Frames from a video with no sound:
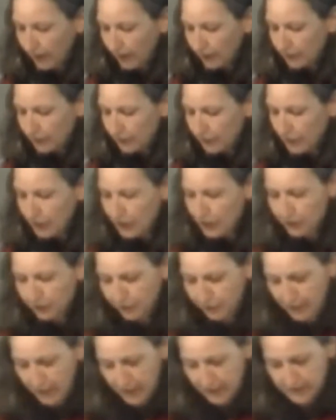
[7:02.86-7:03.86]
The third
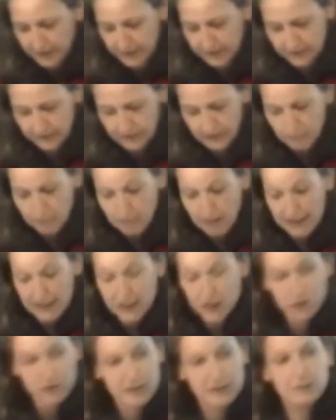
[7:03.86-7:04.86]
phase, a
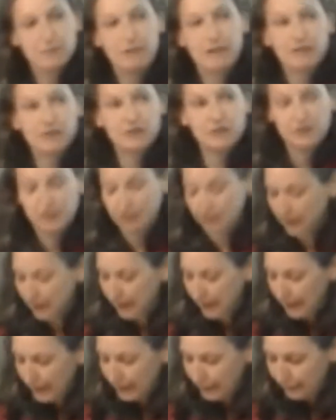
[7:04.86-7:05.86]
major expansion
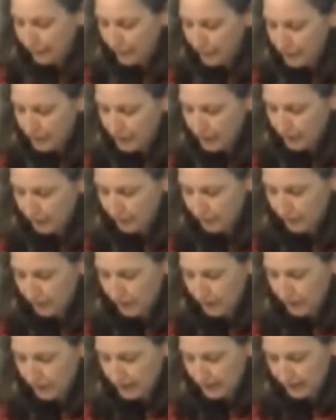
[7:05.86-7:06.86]
in the first half of the
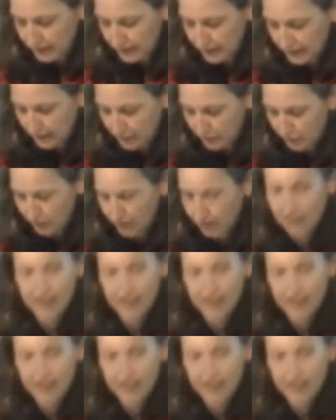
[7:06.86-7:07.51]
19th century,